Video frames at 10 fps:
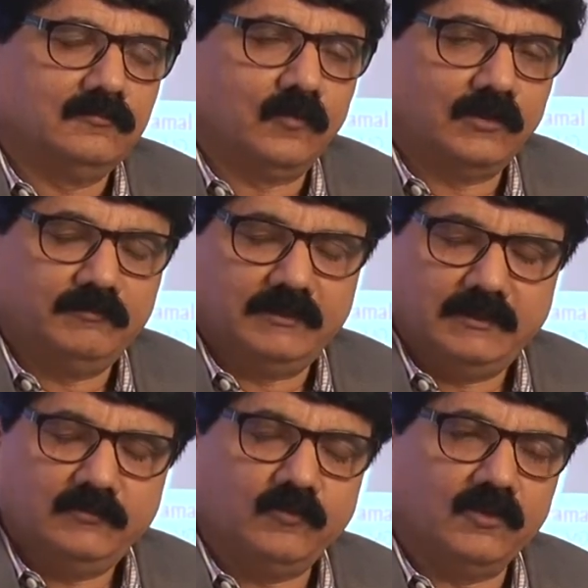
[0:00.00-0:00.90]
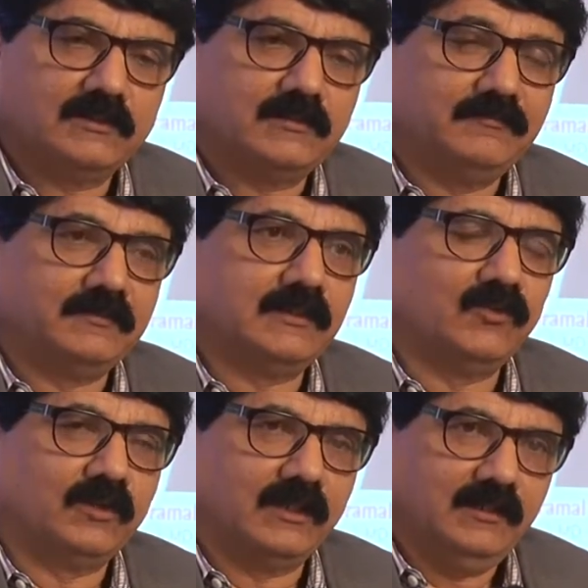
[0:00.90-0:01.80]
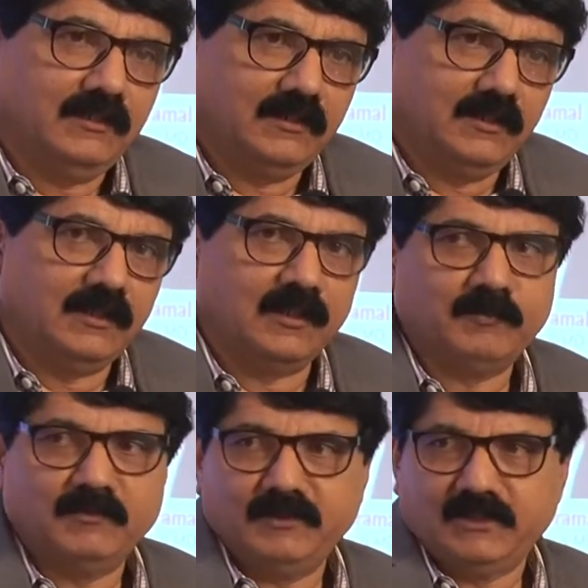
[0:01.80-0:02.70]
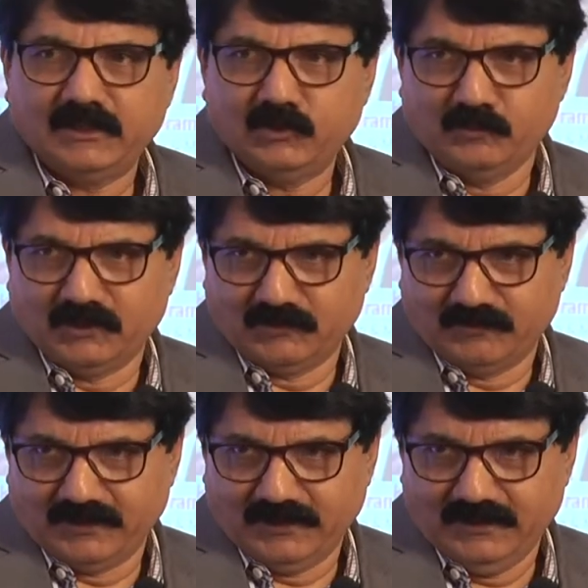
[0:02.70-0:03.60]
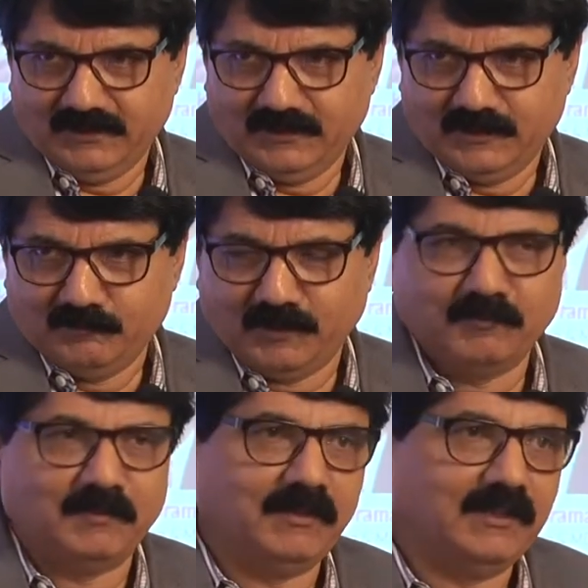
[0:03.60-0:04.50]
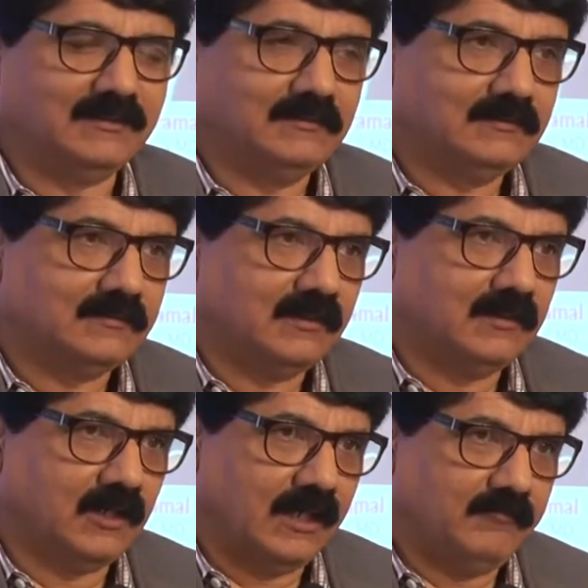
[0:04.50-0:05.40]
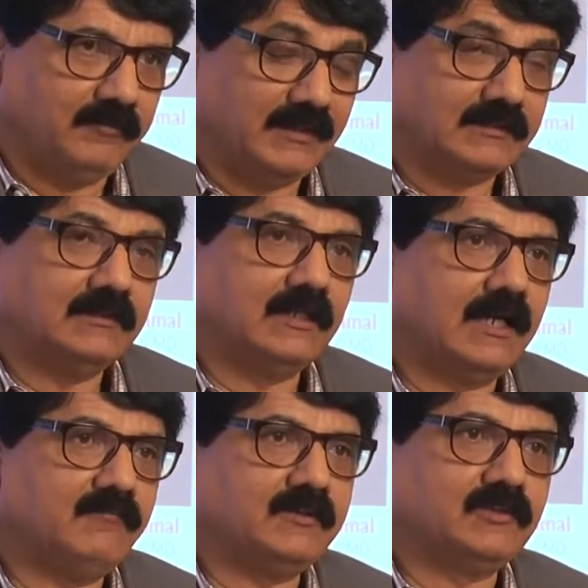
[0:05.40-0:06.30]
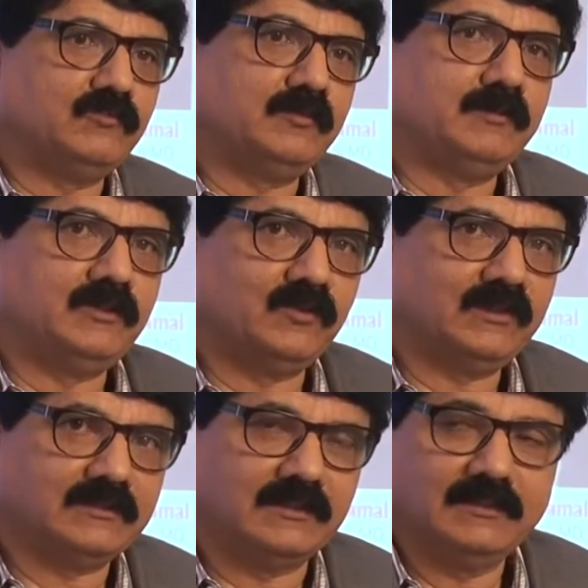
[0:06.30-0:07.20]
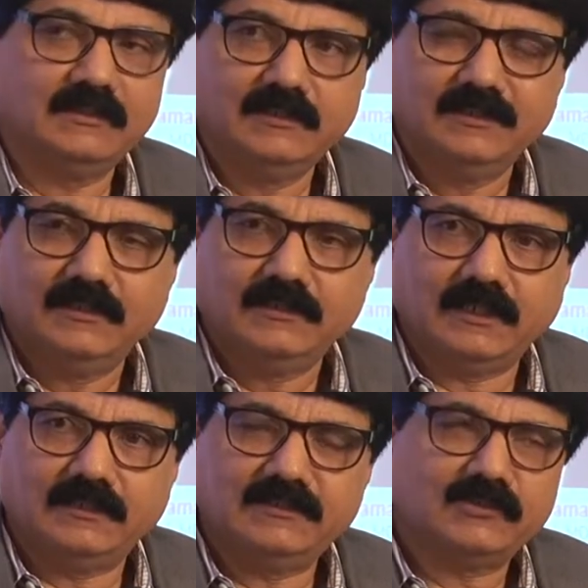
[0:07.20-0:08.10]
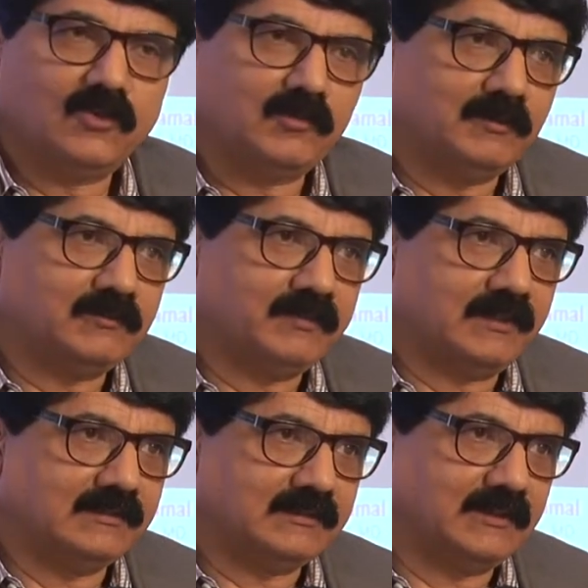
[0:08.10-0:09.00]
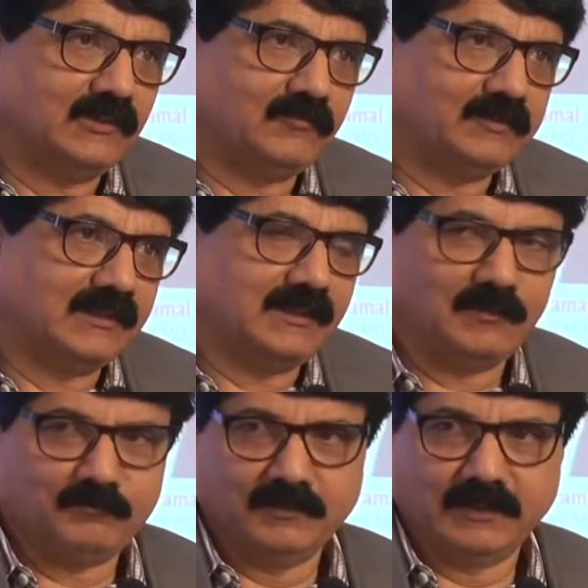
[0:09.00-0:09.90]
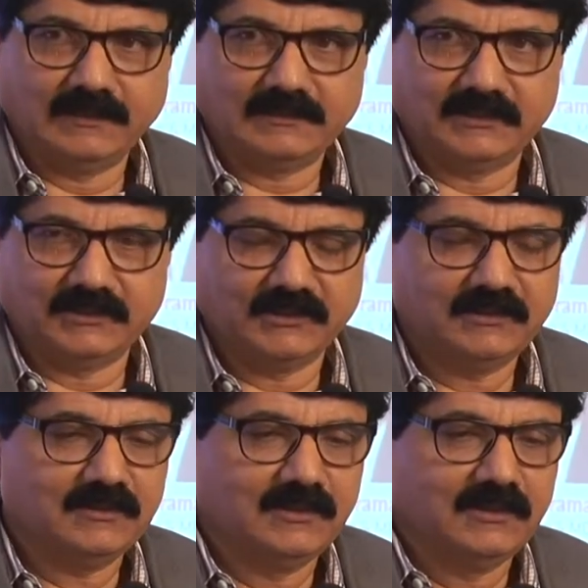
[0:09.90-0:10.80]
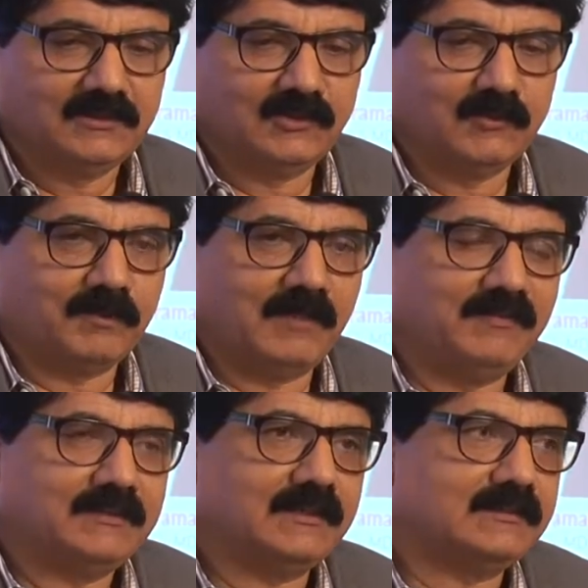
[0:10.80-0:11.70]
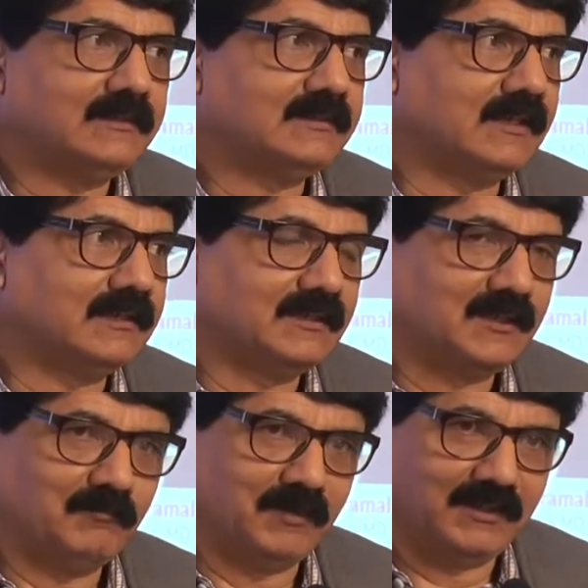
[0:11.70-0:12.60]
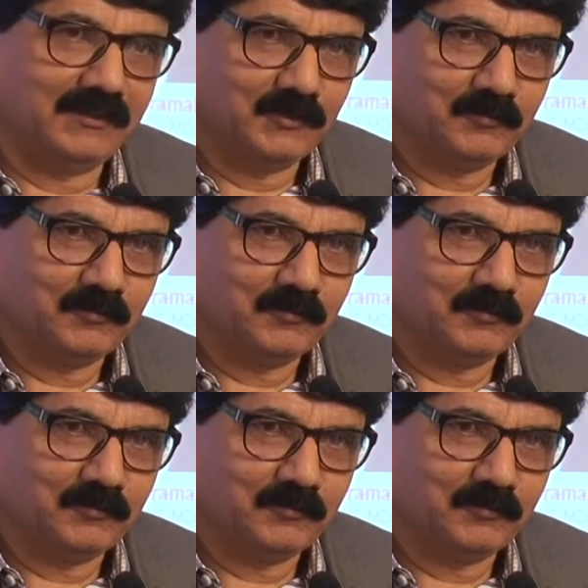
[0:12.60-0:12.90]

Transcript: what we did was we said, okay, in urban we can't do much of a thing, but maybe in, in highways. In highways you would be noticing that there is not much of a constraint of setting up gas station. So the private sector started coming in.